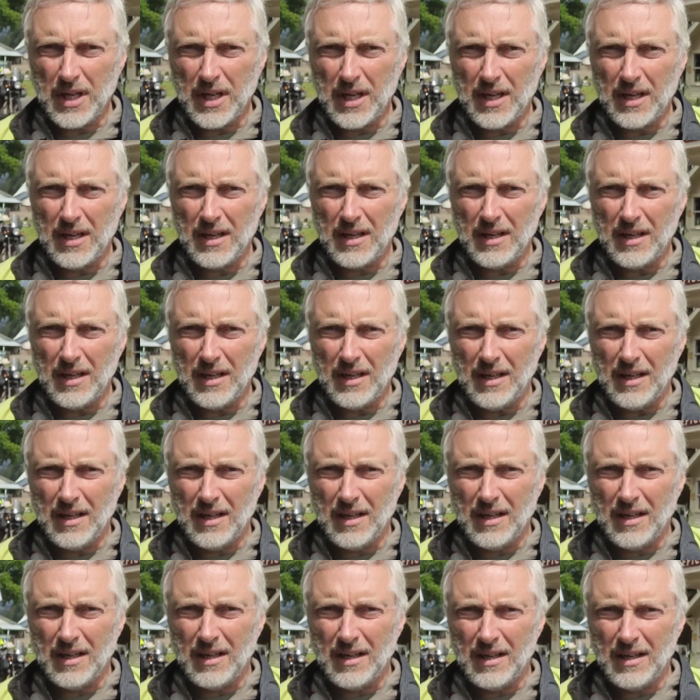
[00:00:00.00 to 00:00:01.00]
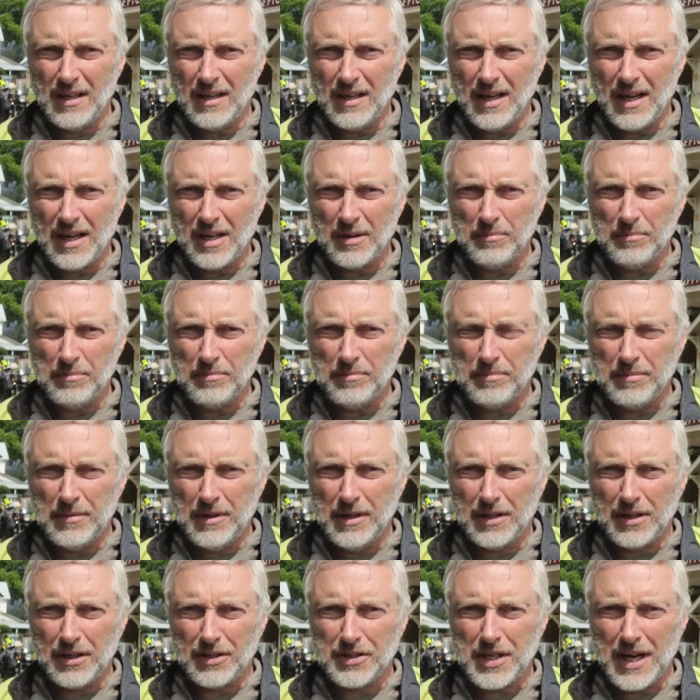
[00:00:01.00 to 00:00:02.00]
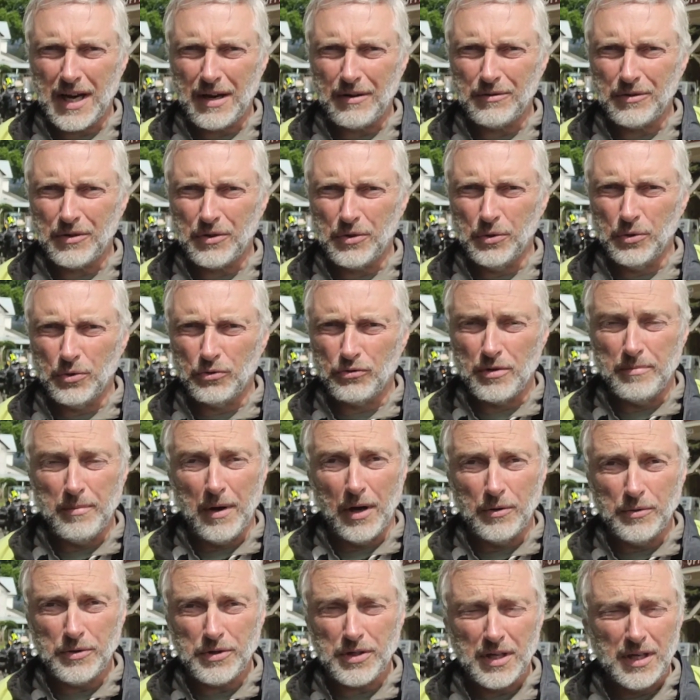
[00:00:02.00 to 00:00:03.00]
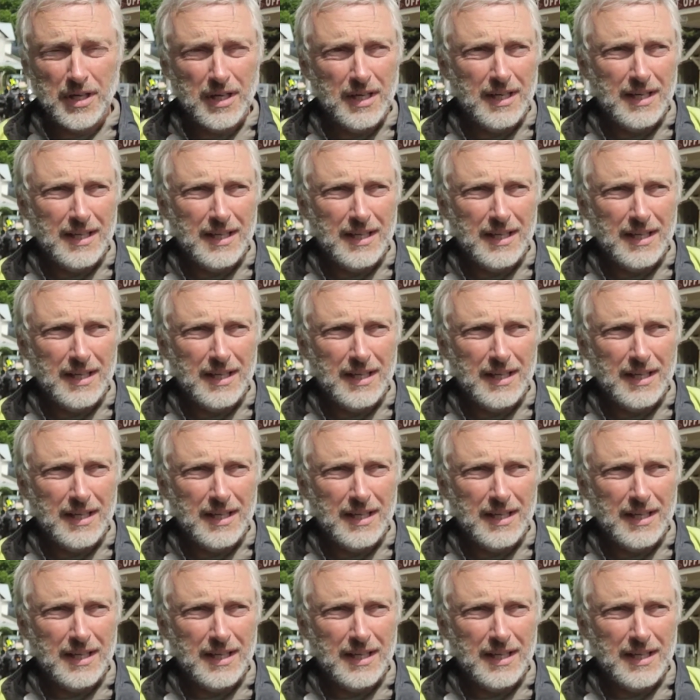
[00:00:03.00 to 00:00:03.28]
here at a little town called Remote.